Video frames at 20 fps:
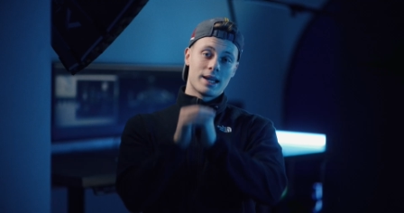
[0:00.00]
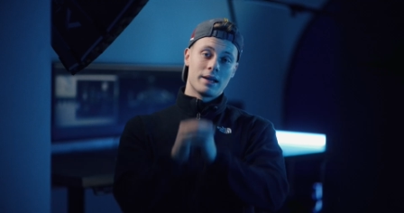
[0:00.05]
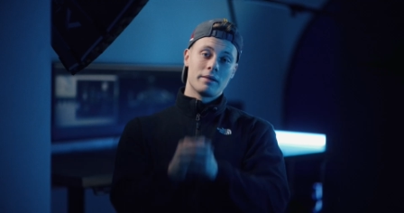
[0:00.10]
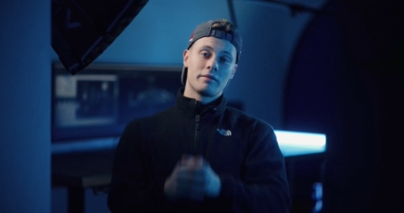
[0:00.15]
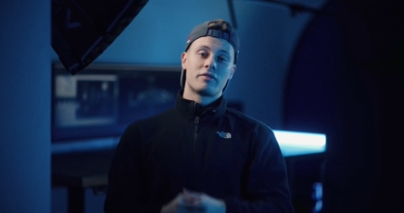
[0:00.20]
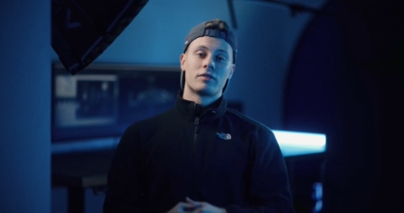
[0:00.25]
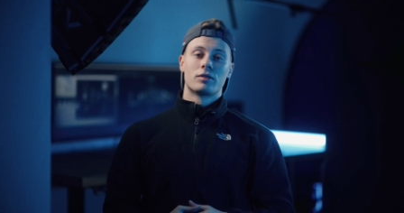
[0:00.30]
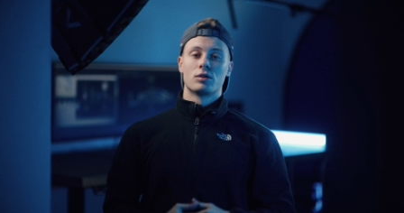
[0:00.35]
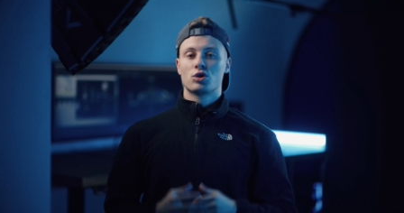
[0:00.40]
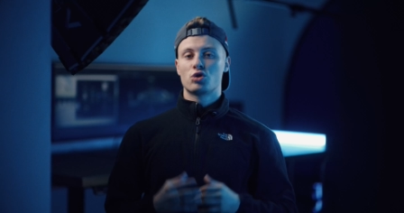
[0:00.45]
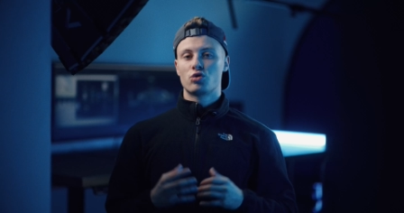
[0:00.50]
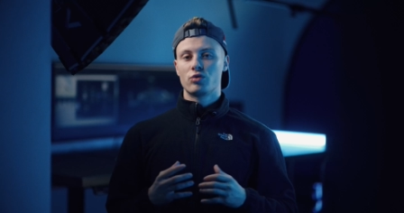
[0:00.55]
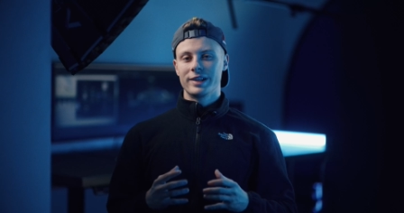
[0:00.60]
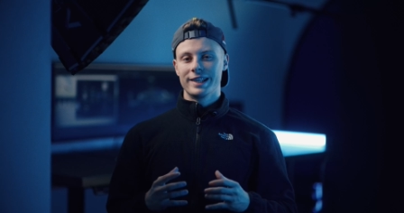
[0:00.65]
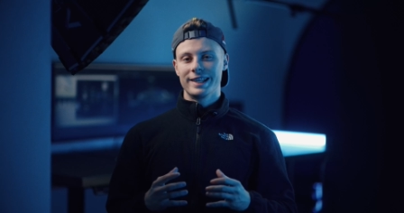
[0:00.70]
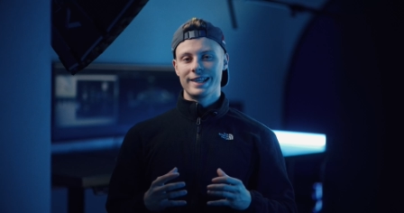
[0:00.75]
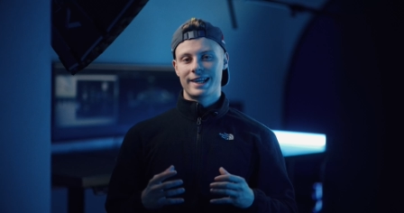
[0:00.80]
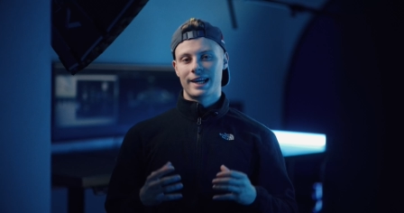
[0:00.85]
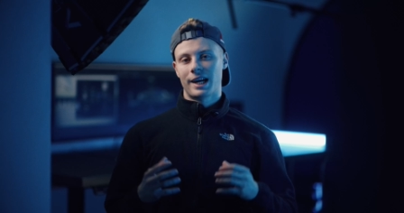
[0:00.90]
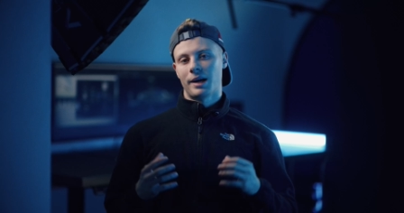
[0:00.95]
time for
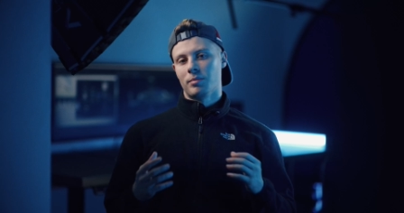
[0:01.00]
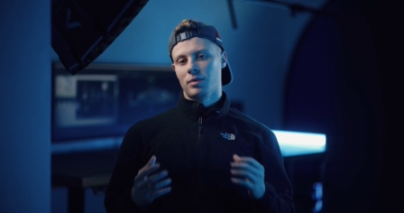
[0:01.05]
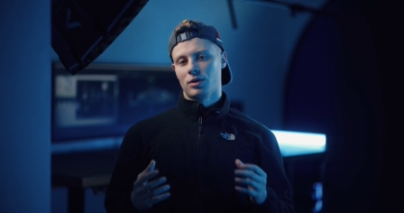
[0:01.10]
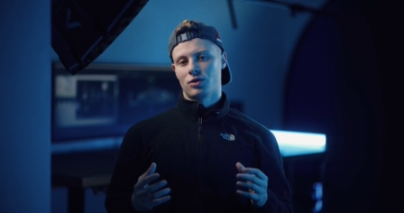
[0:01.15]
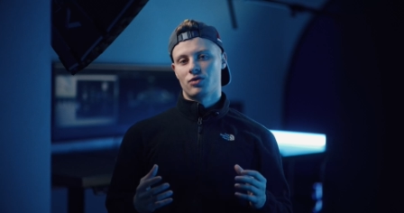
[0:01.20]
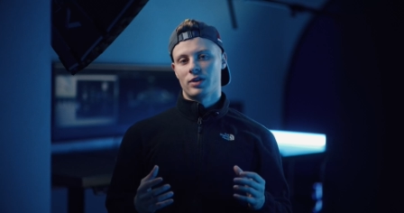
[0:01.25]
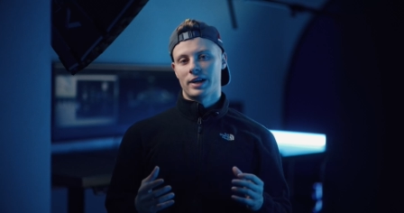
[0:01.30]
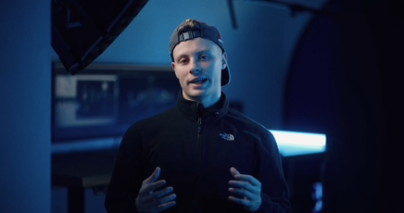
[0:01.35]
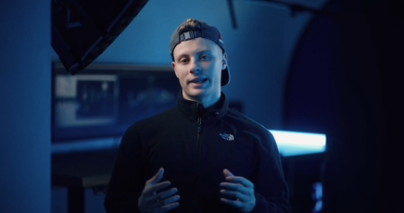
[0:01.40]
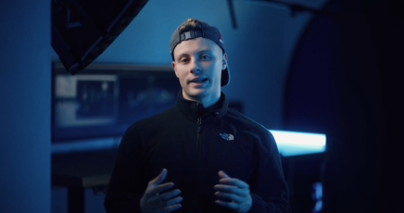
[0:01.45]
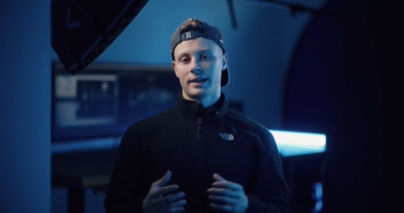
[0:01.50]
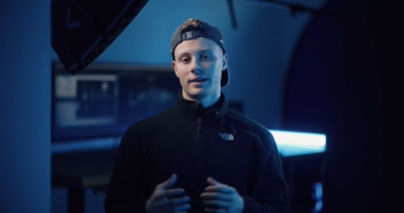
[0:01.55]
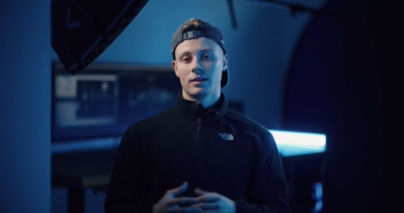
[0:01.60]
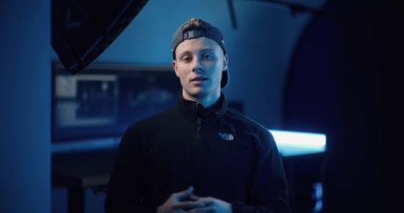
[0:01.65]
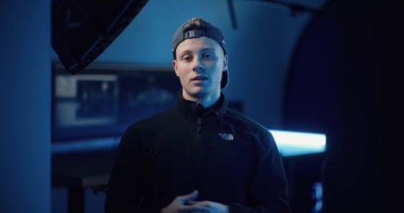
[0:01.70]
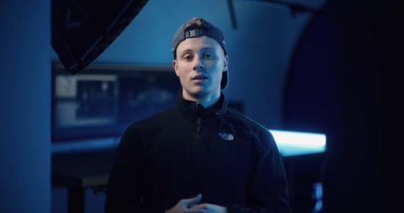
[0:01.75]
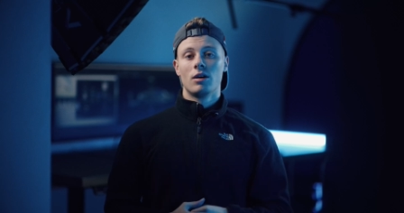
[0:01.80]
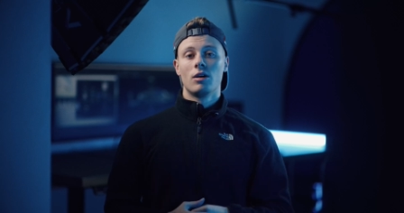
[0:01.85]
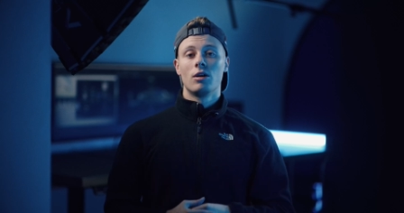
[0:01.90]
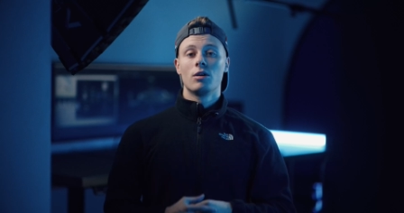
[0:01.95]
3D camera tracking,
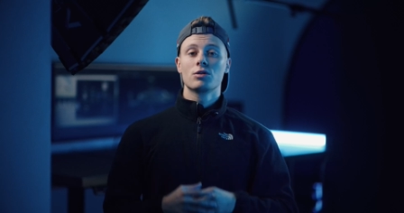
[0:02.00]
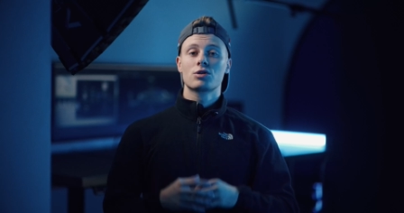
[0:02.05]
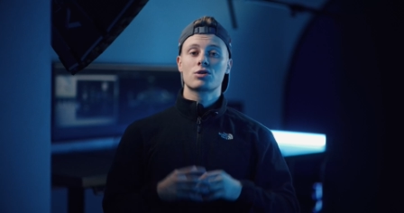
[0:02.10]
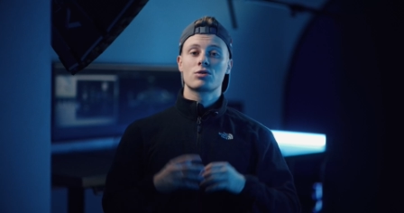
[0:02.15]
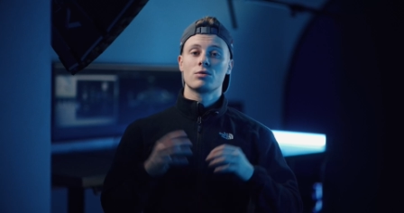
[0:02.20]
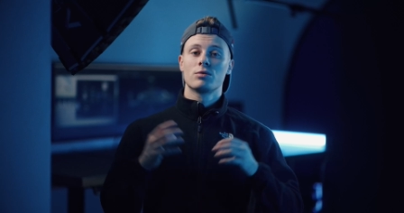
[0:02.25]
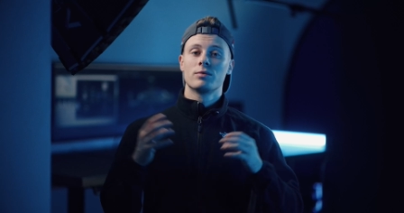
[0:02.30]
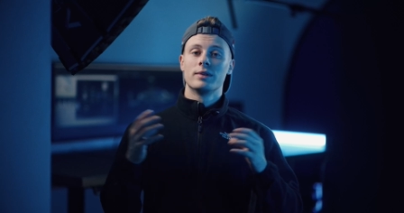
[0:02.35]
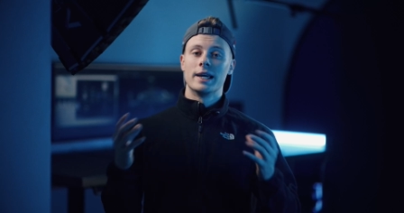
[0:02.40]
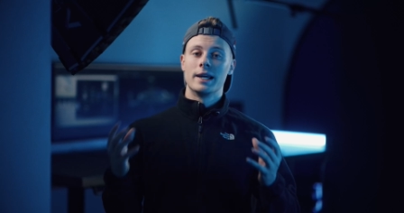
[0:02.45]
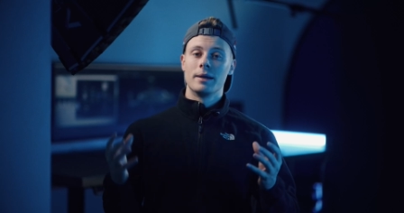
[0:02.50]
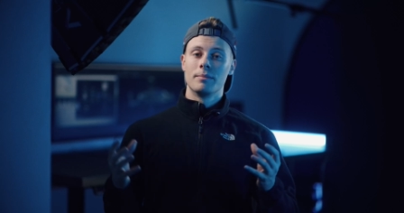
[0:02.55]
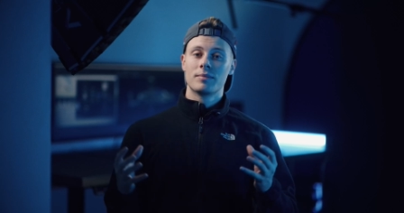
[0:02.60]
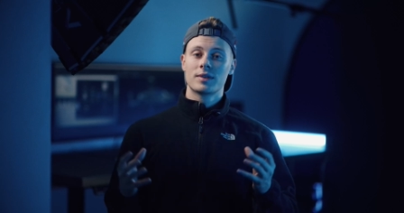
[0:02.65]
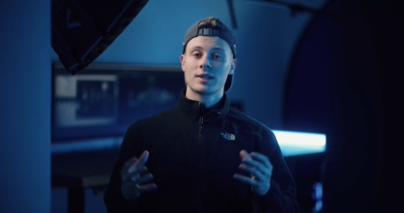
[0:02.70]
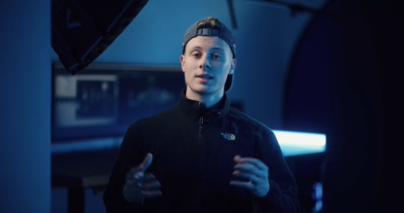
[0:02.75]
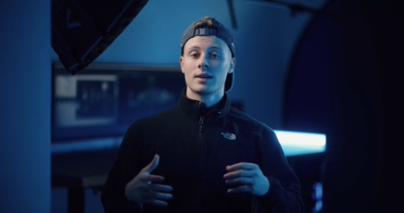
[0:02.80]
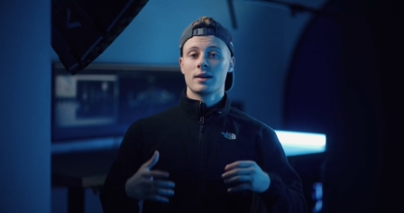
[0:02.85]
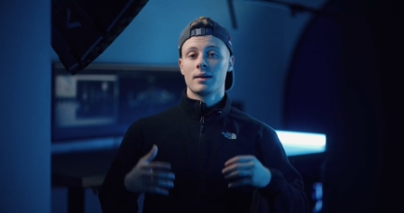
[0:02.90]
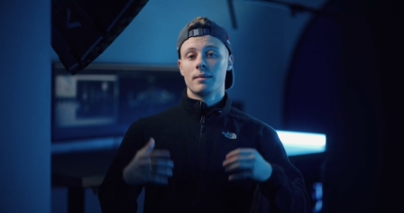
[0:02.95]
also
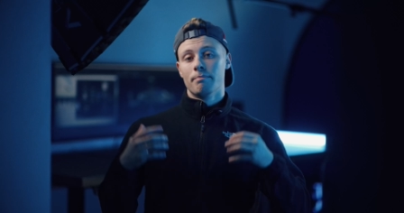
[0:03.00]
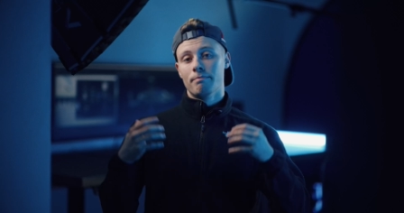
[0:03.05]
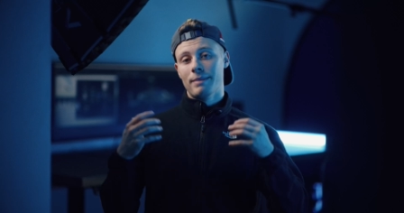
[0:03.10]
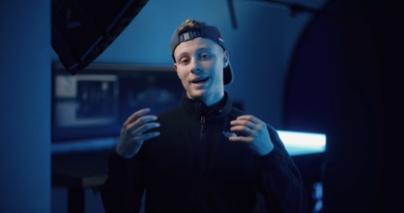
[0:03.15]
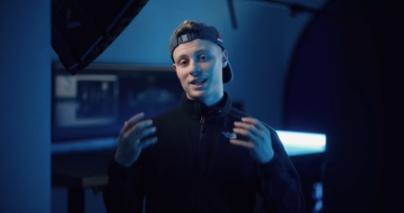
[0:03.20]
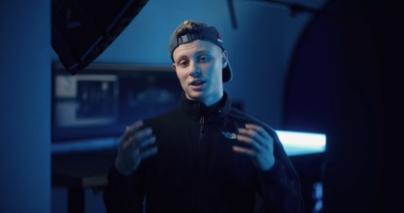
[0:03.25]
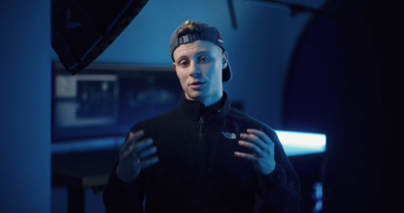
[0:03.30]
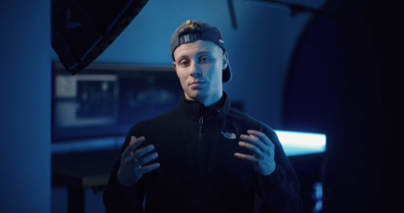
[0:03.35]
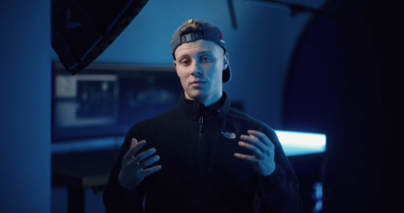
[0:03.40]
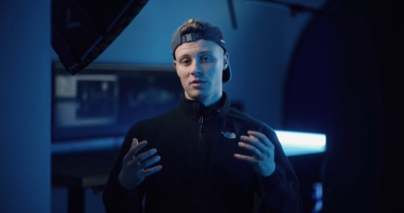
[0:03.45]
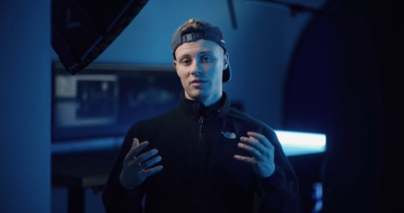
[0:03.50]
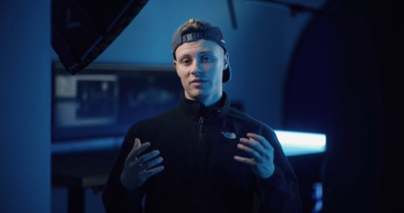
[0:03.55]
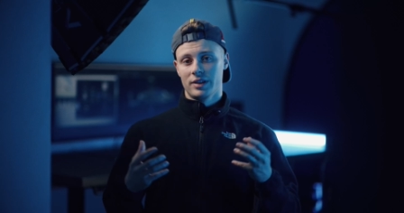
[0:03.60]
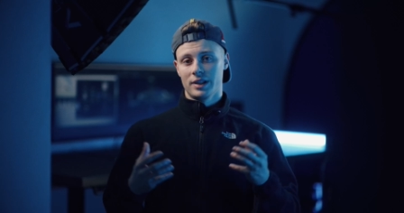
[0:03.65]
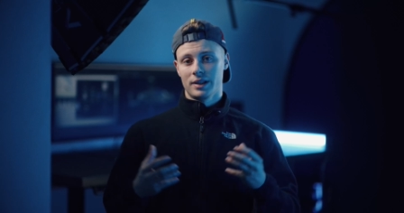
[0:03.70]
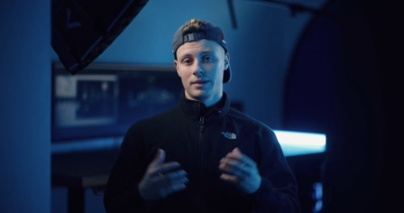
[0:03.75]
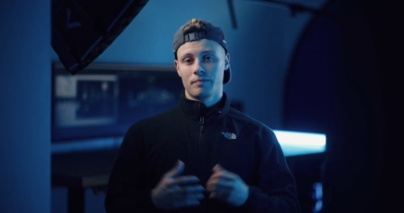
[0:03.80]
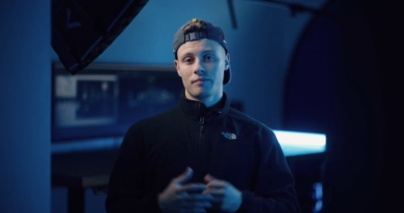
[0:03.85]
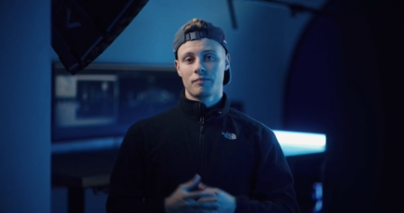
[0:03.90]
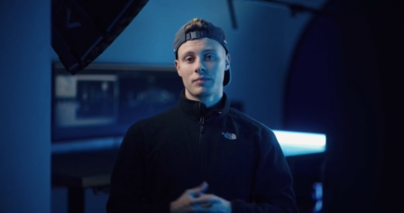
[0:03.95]
named match
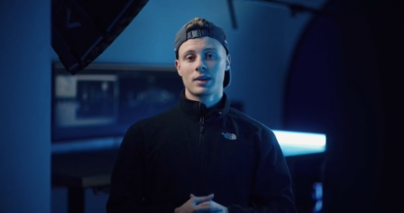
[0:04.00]
moving.